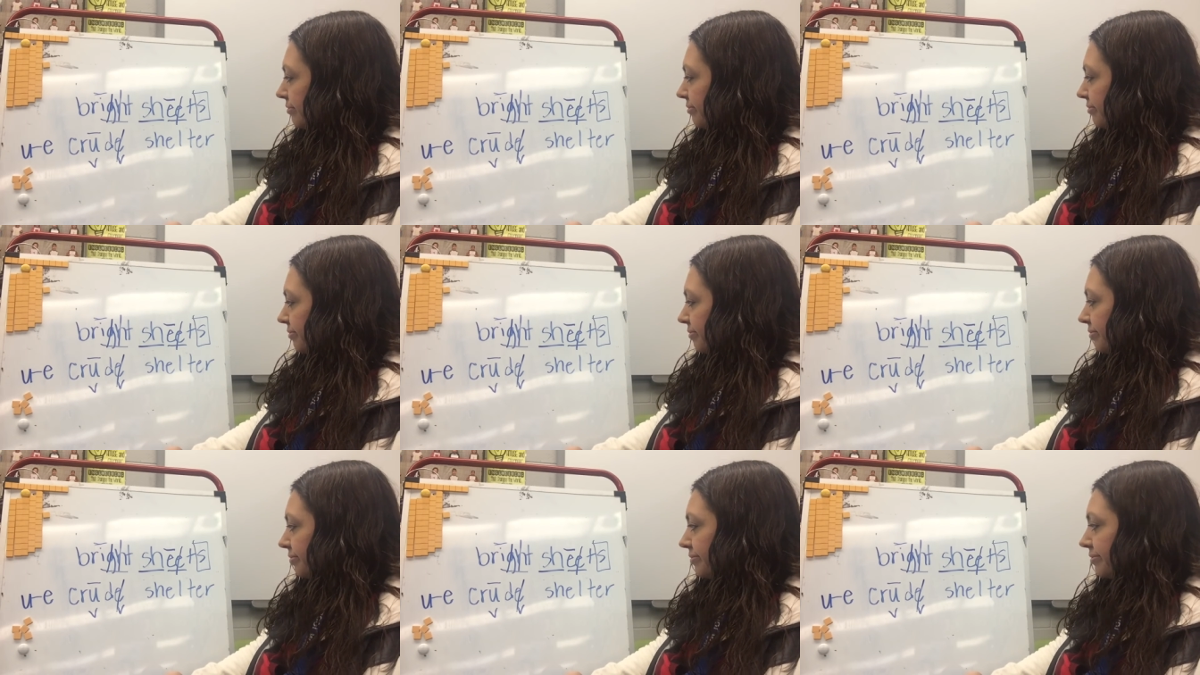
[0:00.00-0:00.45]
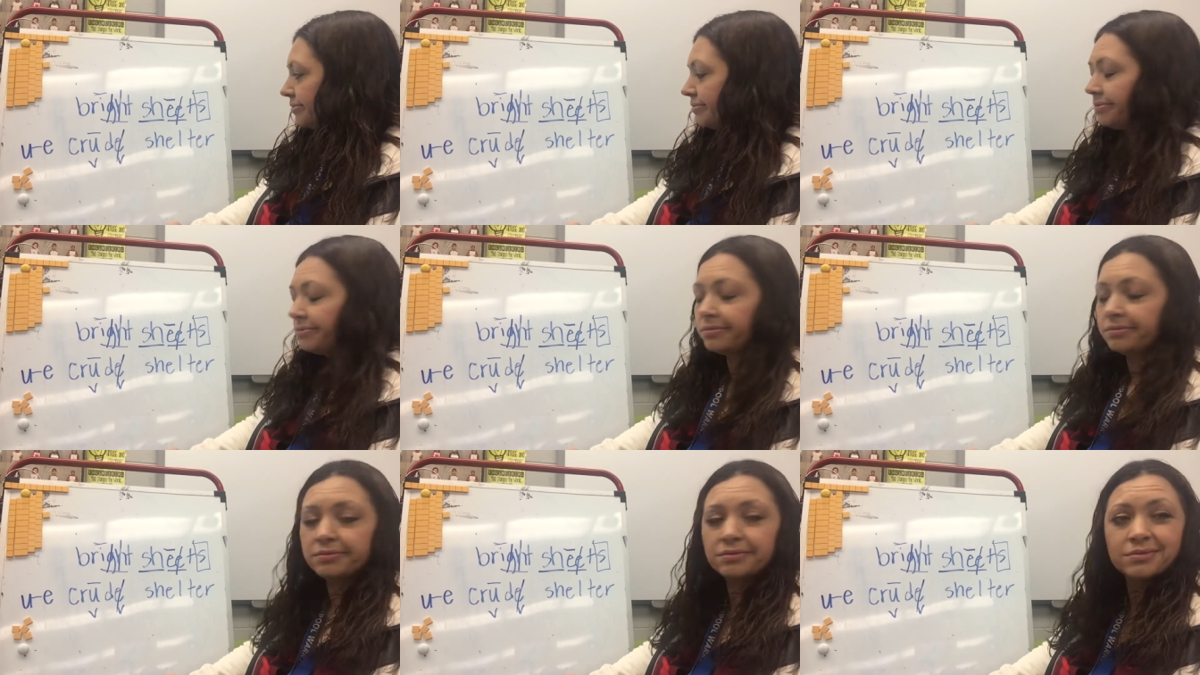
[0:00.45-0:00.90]
Hmm,
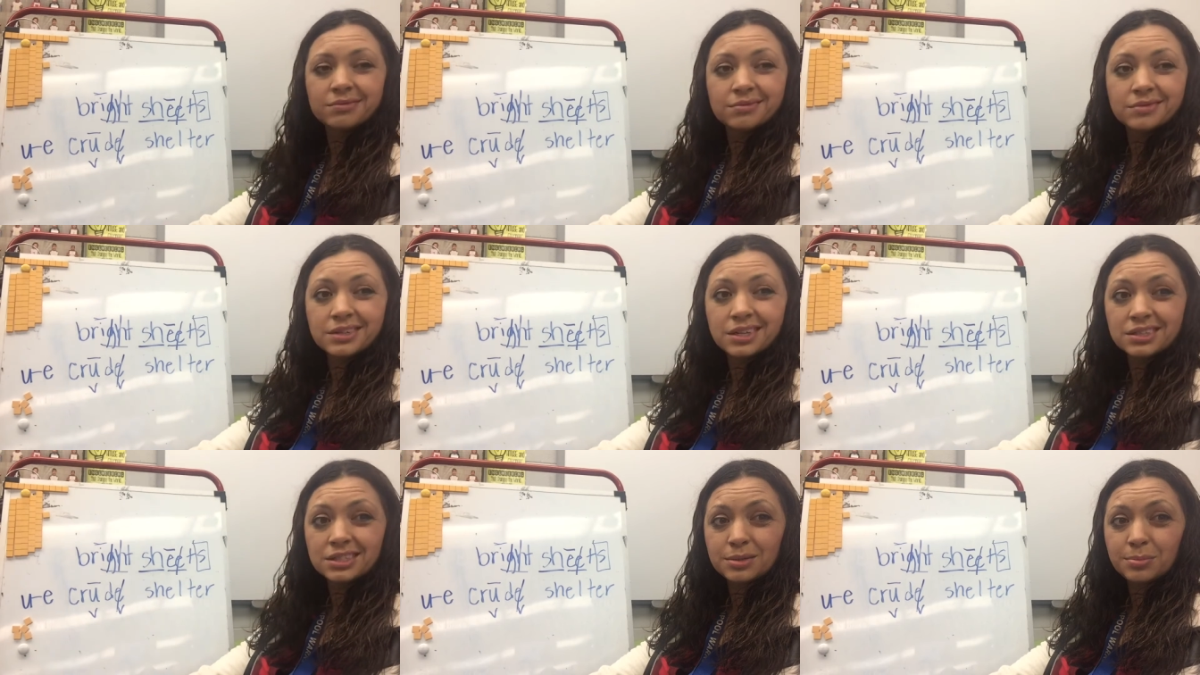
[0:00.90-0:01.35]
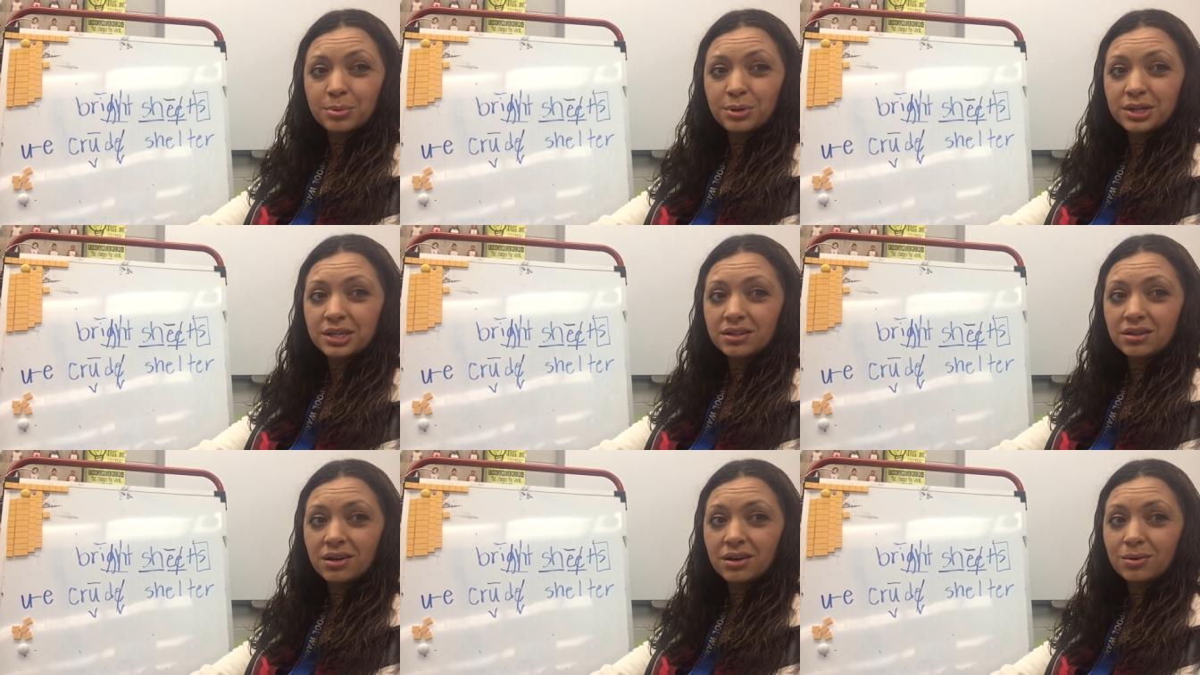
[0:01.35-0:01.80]
it's a
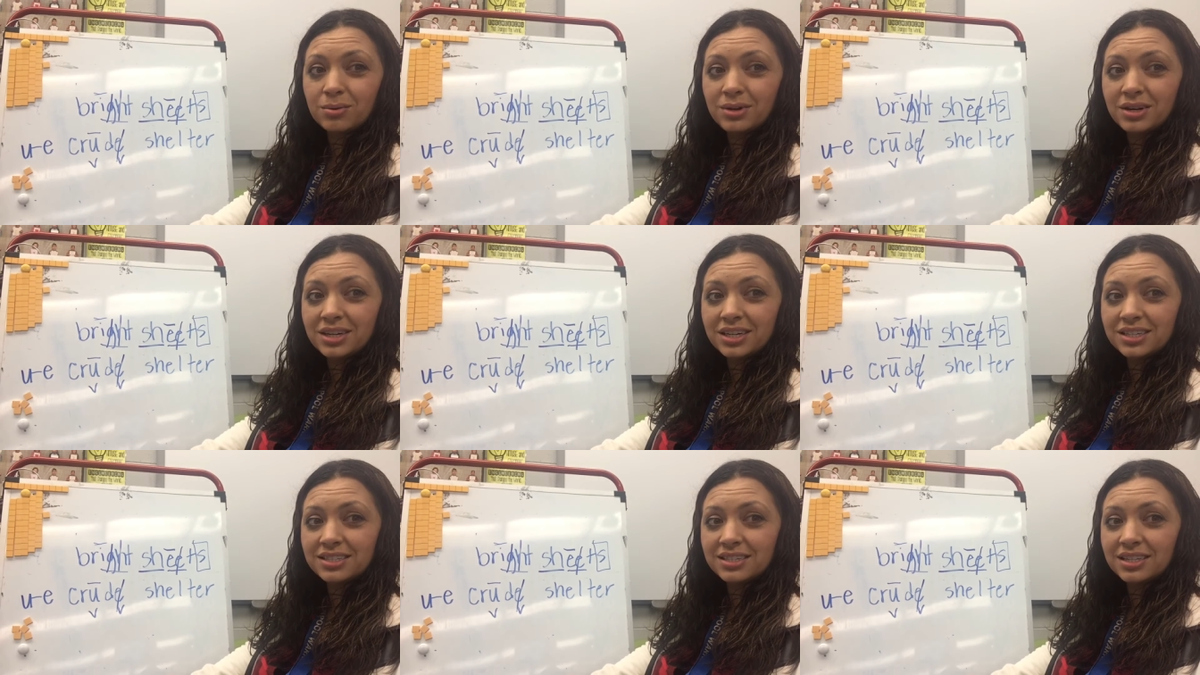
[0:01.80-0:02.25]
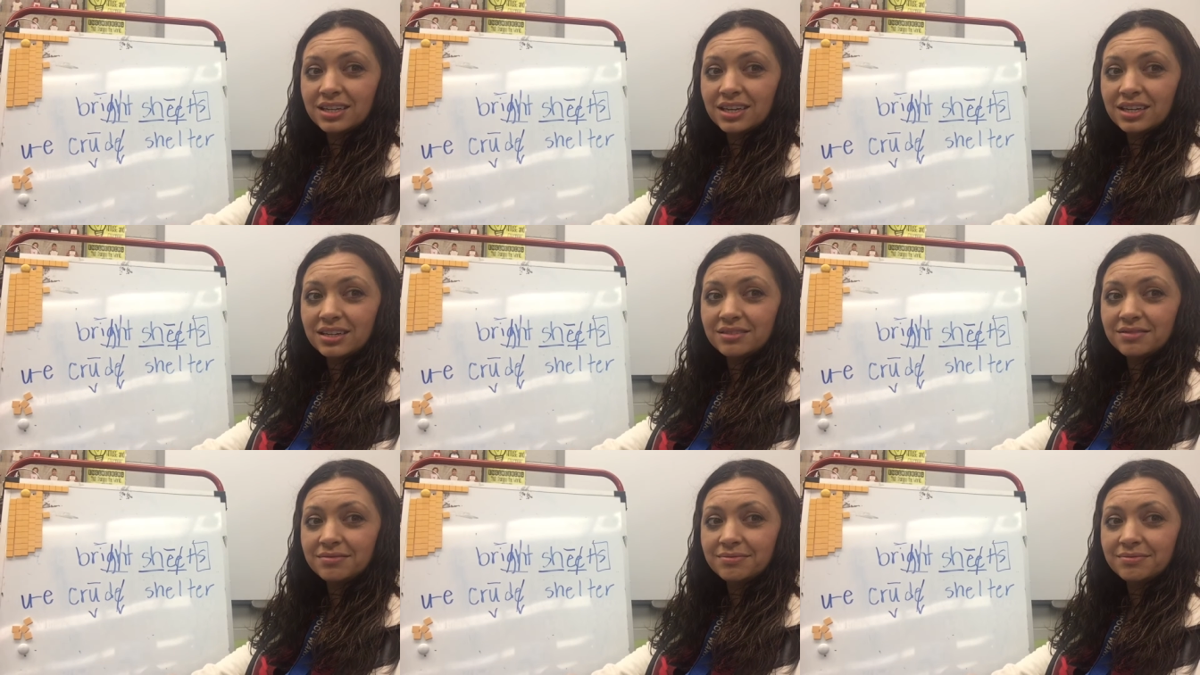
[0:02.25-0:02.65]
pretty long word, isn't it?